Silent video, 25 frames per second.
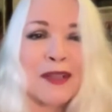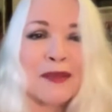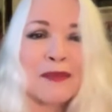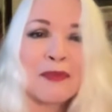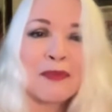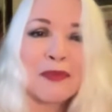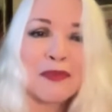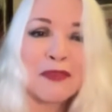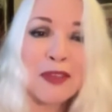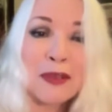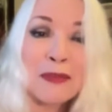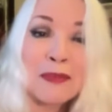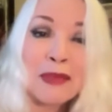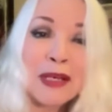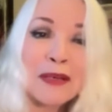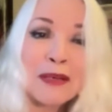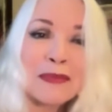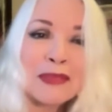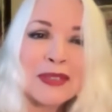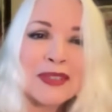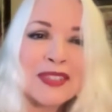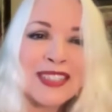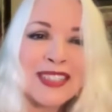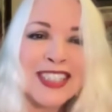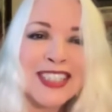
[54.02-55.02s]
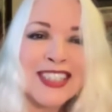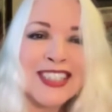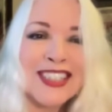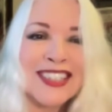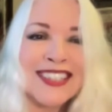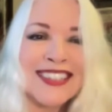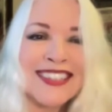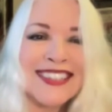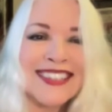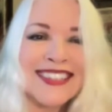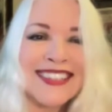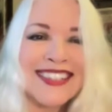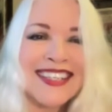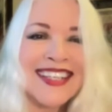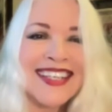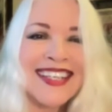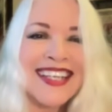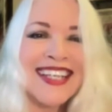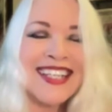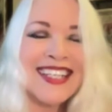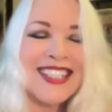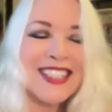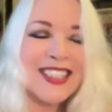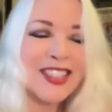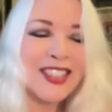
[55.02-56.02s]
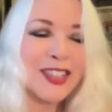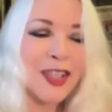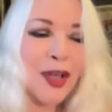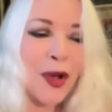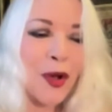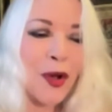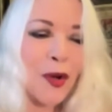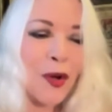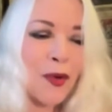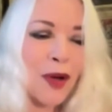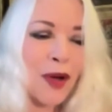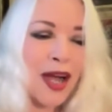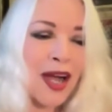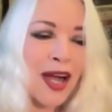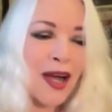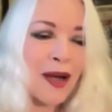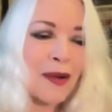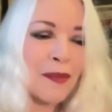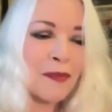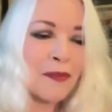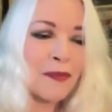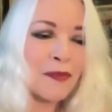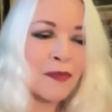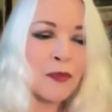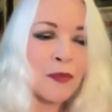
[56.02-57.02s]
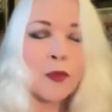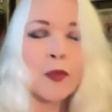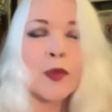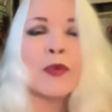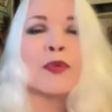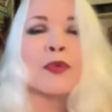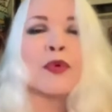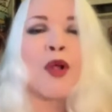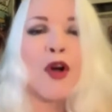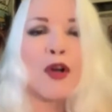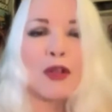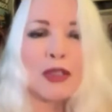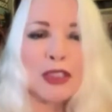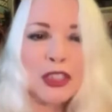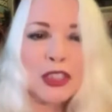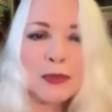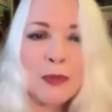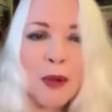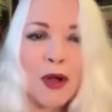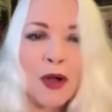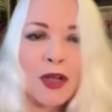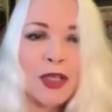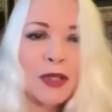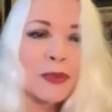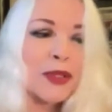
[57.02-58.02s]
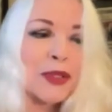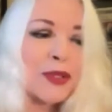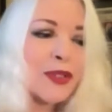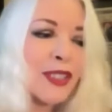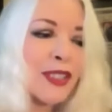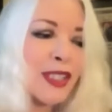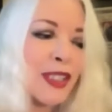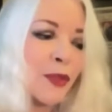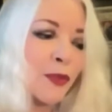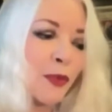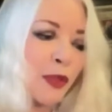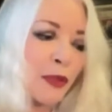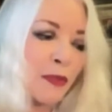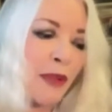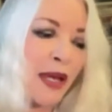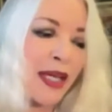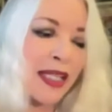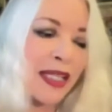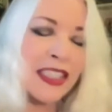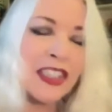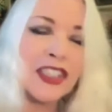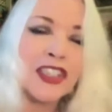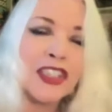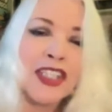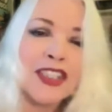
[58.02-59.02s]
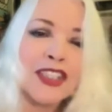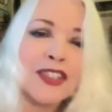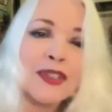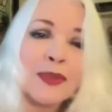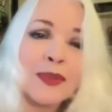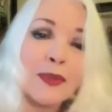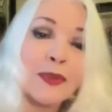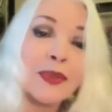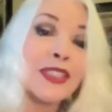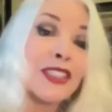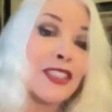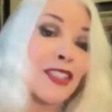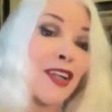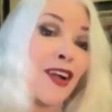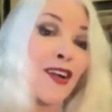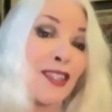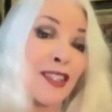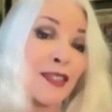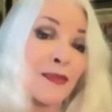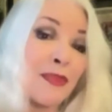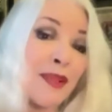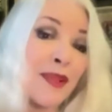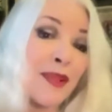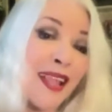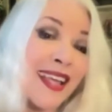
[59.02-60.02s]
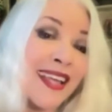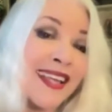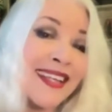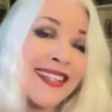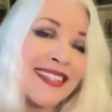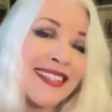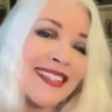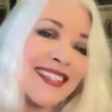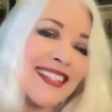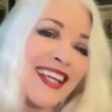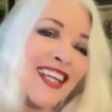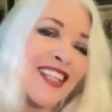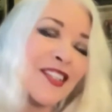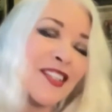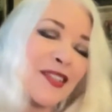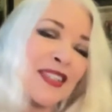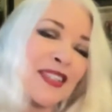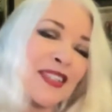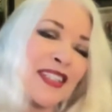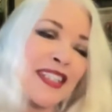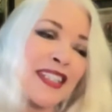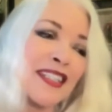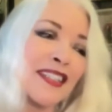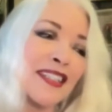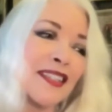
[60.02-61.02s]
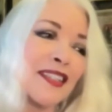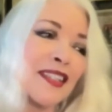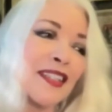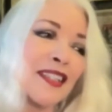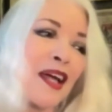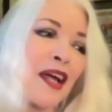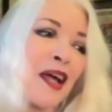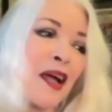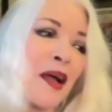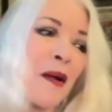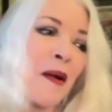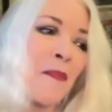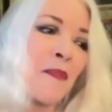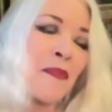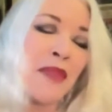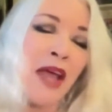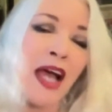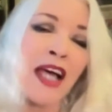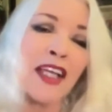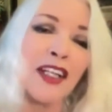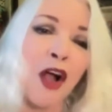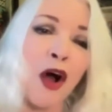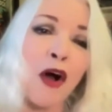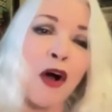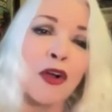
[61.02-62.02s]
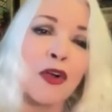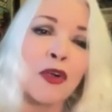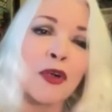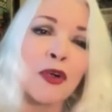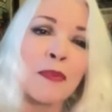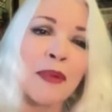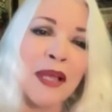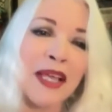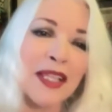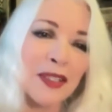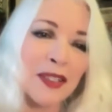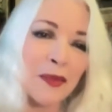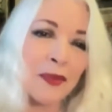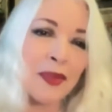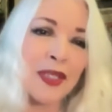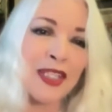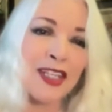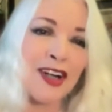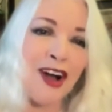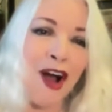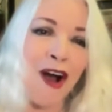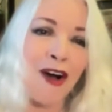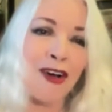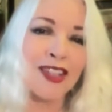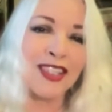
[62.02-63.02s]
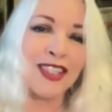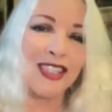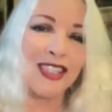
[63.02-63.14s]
female musicians. So we were all a small community. We met each other and we started playing together in an all-girl band that we called The